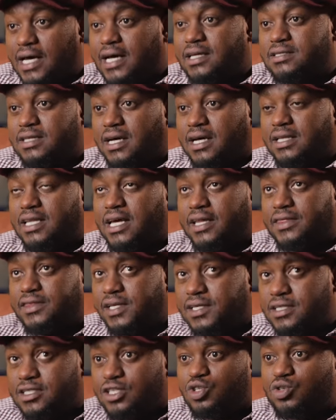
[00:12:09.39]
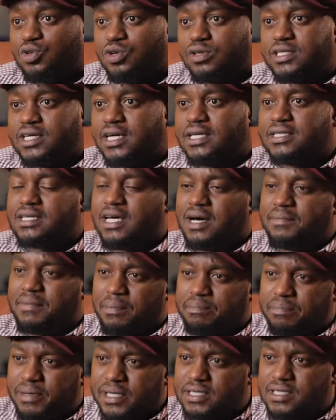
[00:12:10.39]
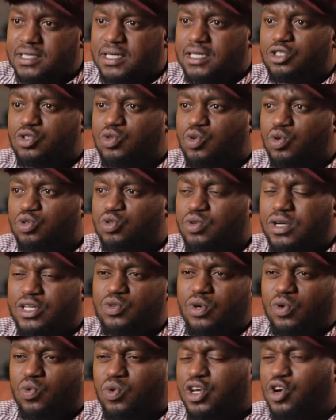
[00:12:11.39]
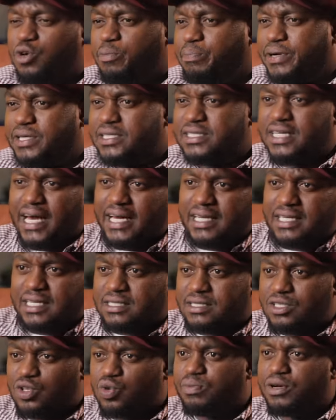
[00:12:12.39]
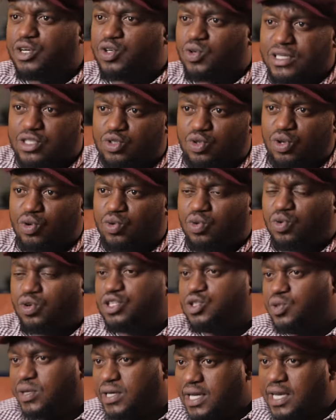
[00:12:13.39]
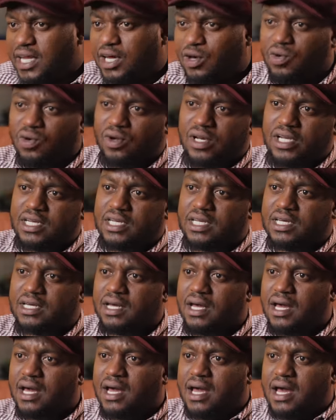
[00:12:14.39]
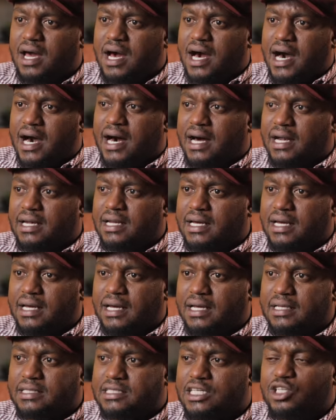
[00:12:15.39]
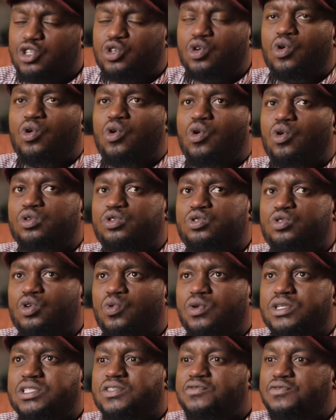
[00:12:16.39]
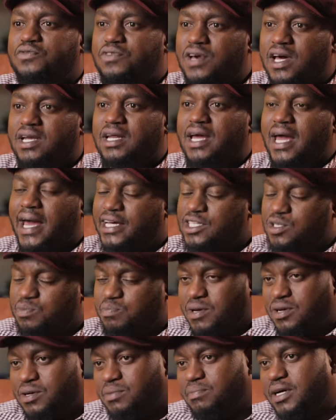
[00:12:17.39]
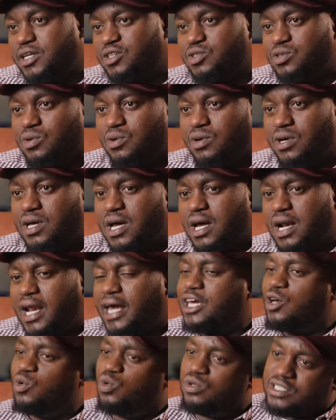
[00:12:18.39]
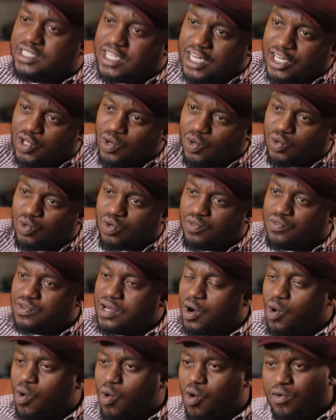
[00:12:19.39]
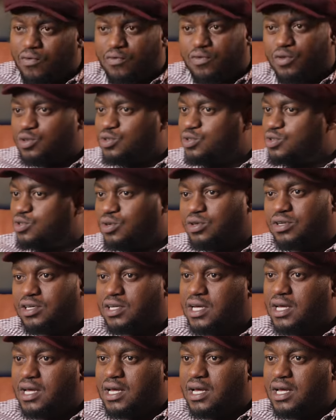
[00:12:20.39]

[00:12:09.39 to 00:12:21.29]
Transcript: Yes, and there are things he taught us, come up patience, because unajua kuna yo pressure industry, umetoa song, unolizo yine ikolini. And Sedo also was very experimental. Like, he will take you out of your comfort zone